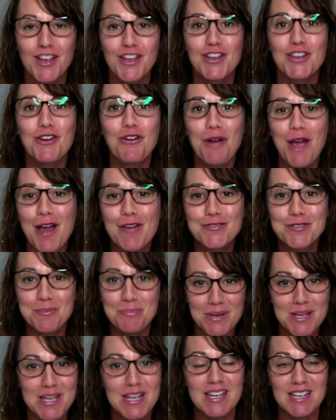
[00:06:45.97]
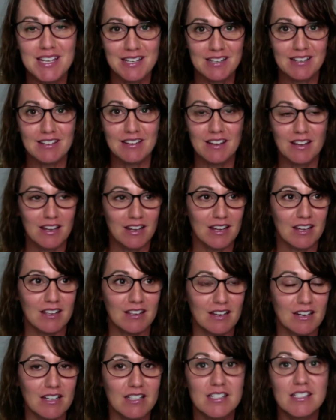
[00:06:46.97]
You don't have to be in
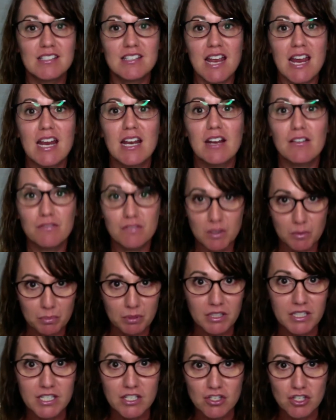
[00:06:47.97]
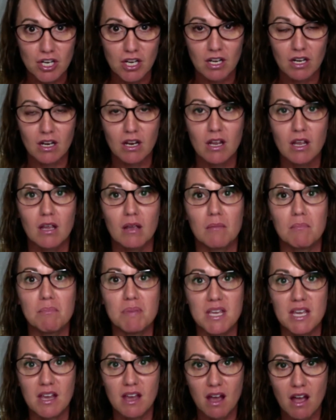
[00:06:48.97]
a state of depletion
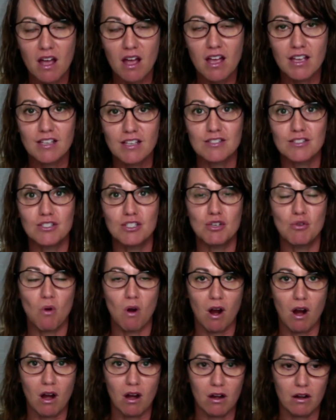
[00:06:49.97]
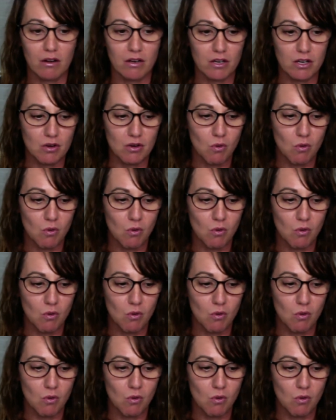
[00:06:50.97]
because you are